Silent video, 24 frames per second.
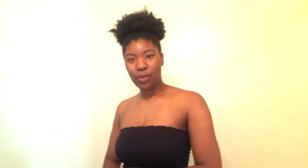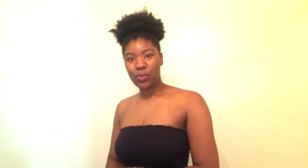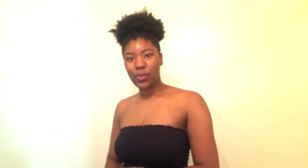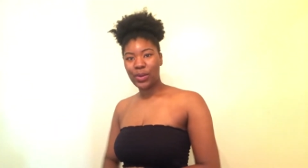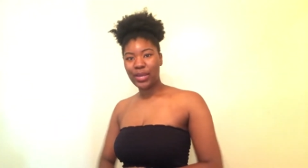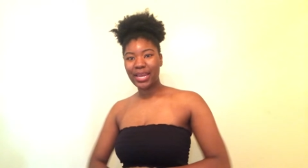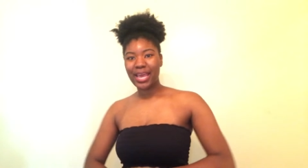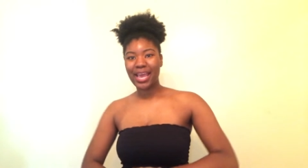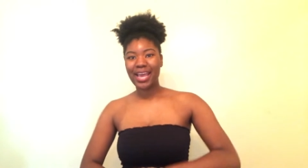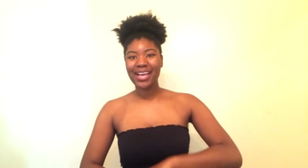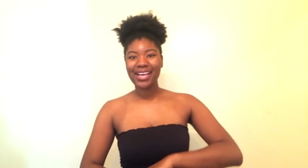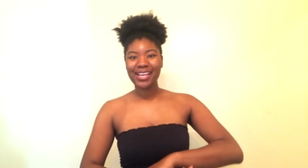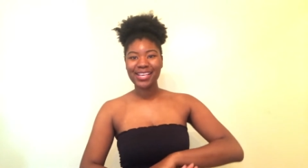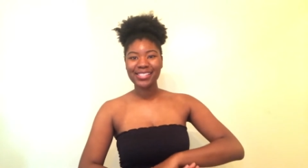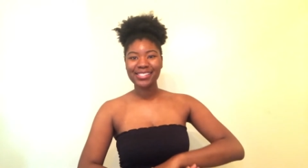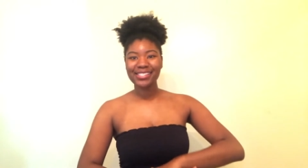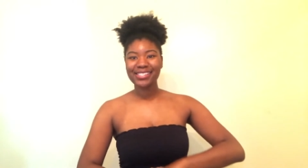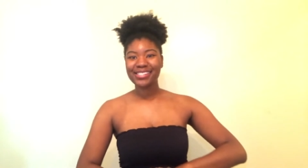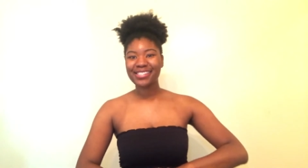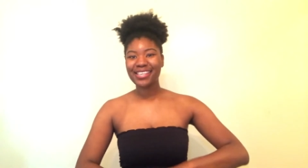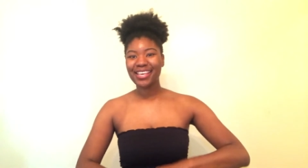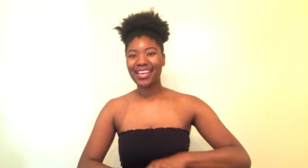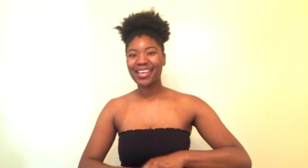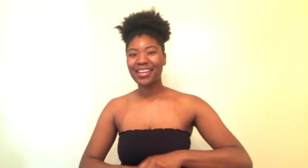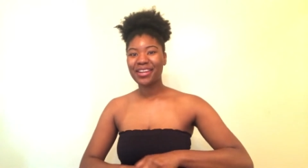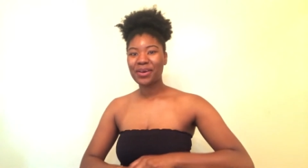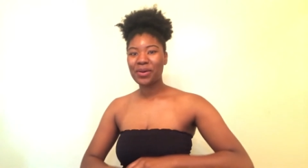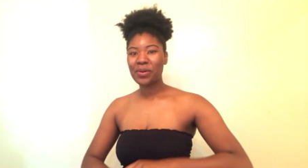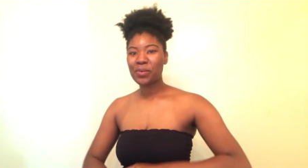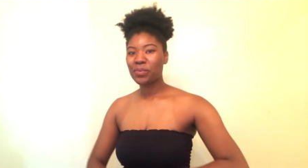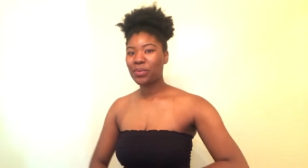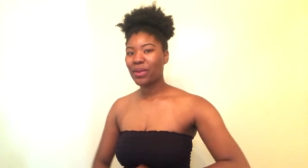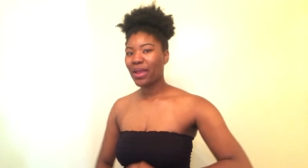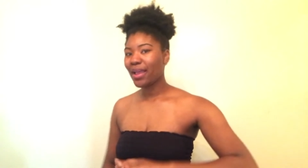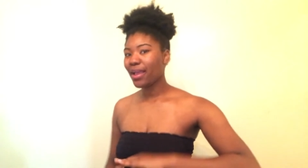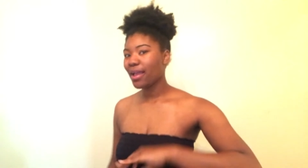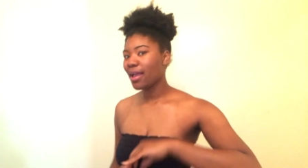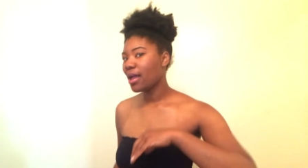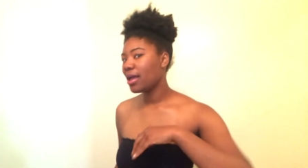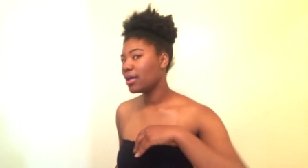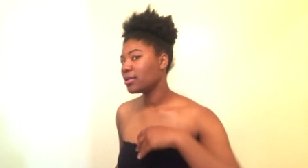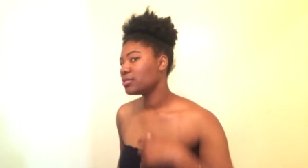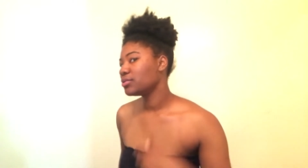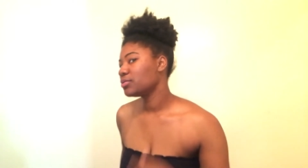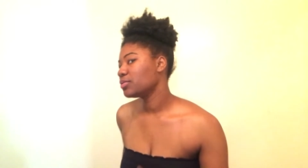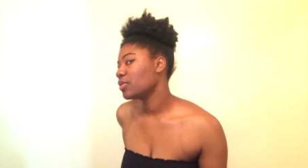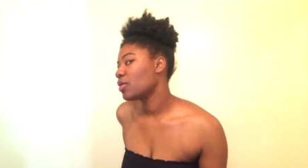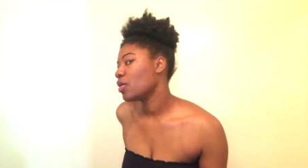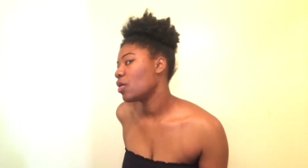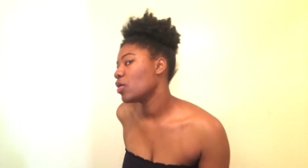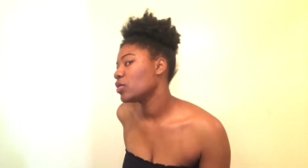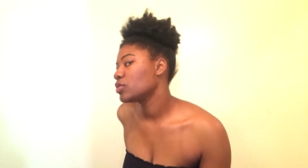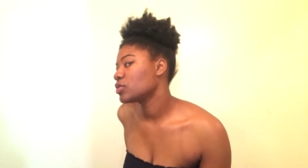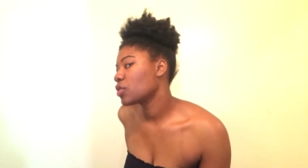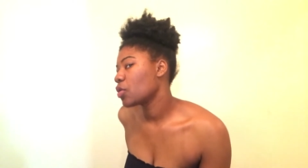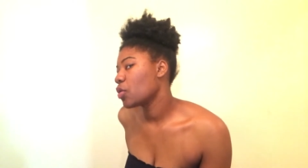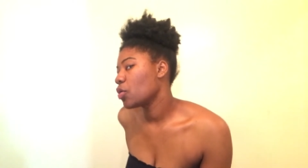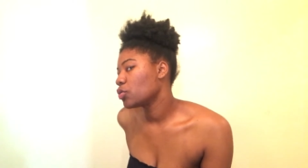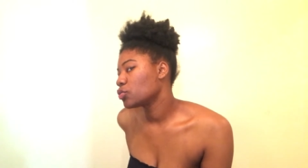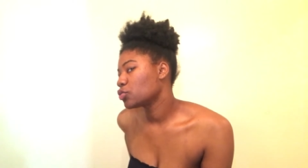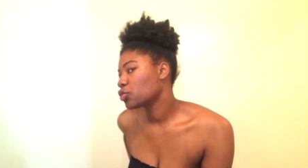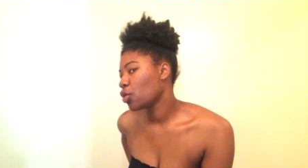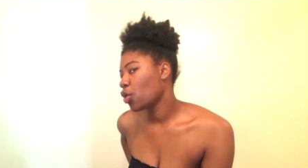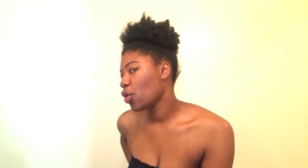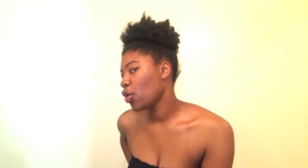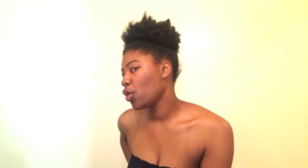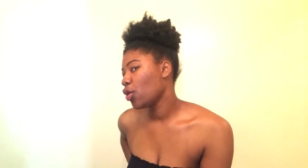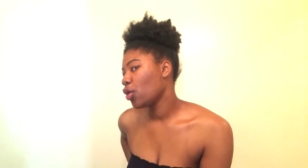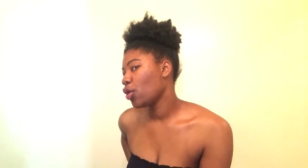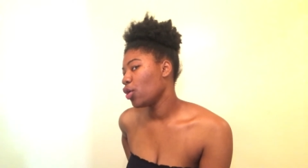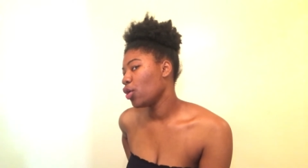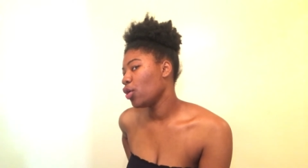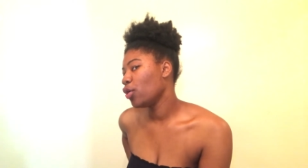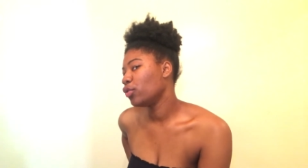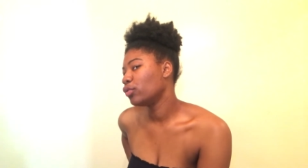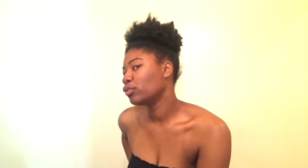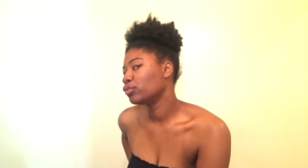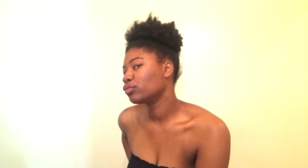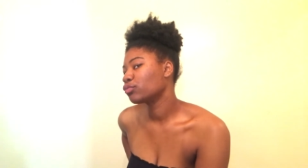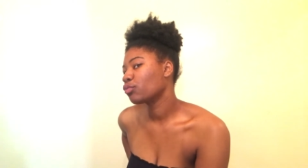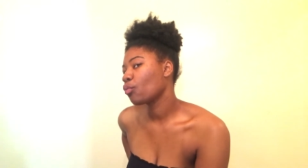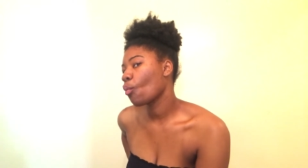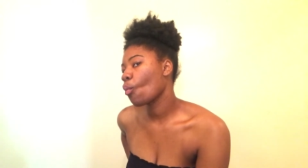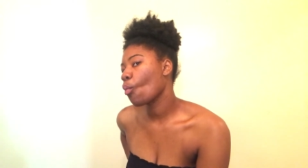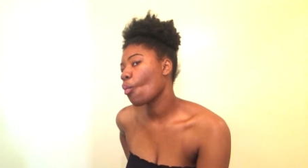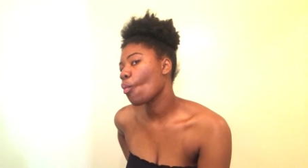I'm back with a skin update. As you guys can see,